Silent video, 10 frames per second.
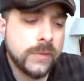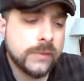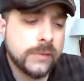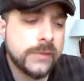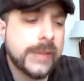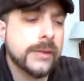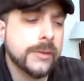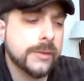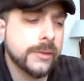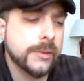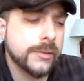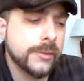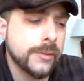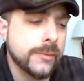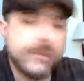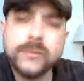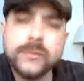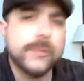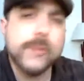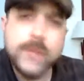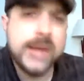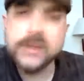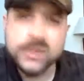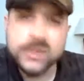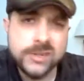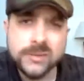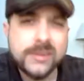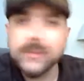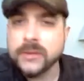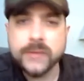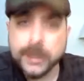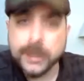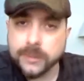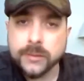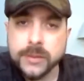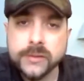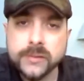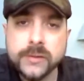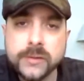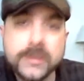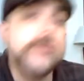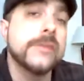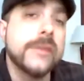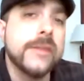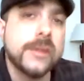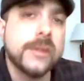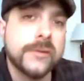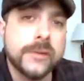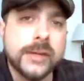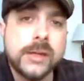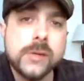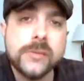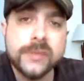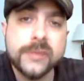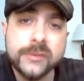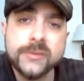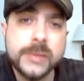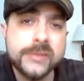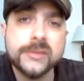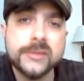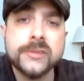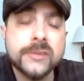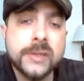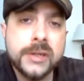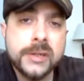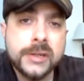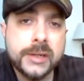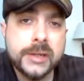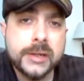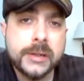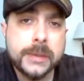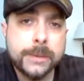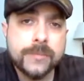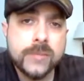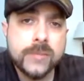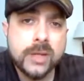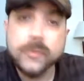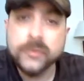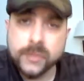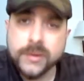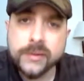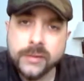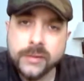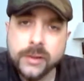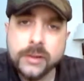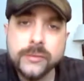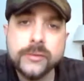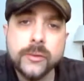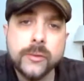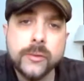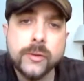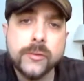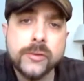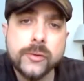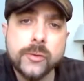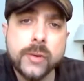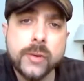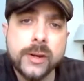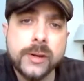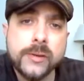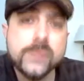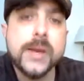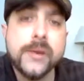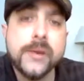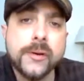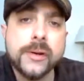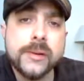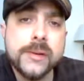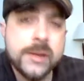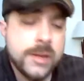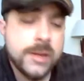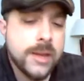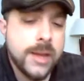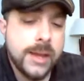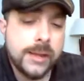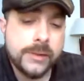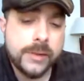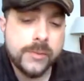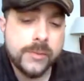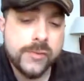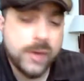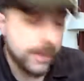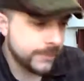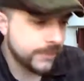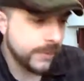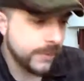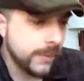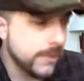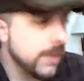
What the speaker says: secular, or just for humanity in general. It doesn't have to be secular, but just invested in things that are going to help us as a species, you know, preserve ourselves, or to do better and move on. So,